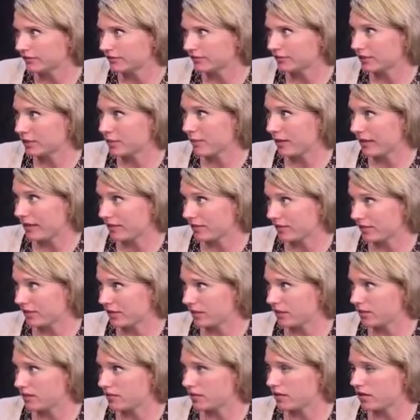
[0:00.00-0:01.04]

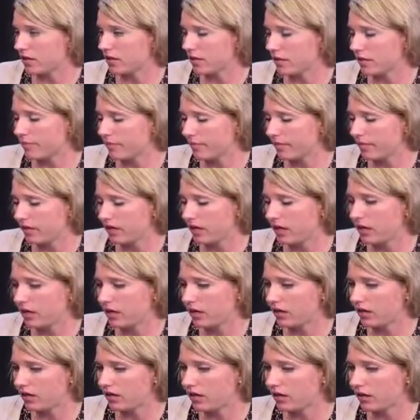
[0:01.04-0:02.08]
capacities.
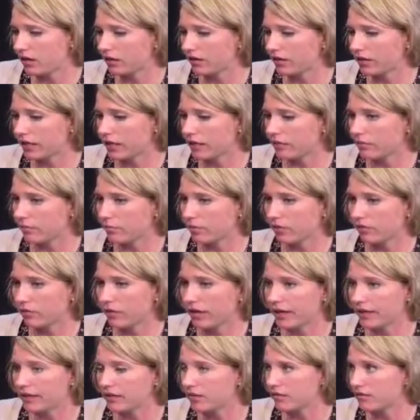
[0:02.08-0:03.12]
They can
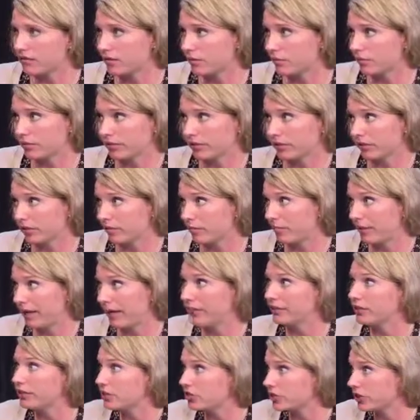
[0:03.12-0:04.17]
provide simply
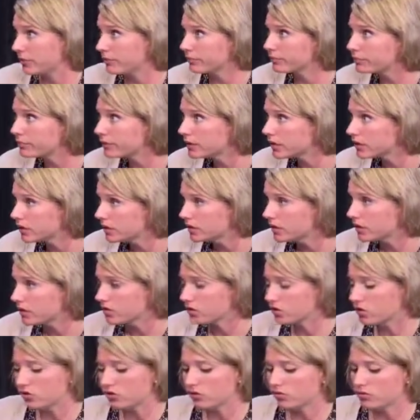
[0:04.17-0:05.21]
companionship
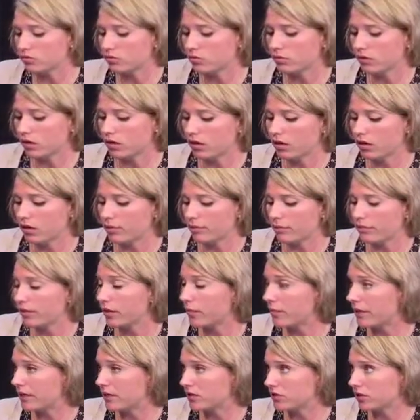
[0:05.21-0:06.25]
to the
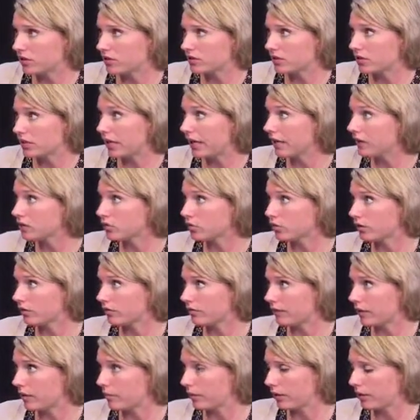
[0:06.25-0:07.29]
patient and or the
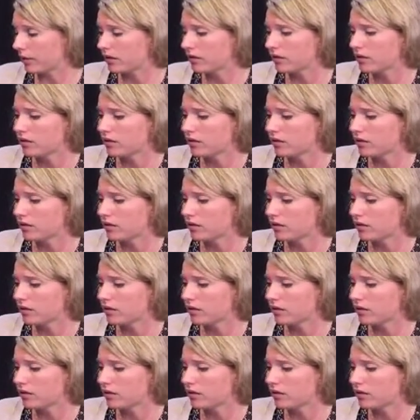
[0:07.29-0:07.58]
family.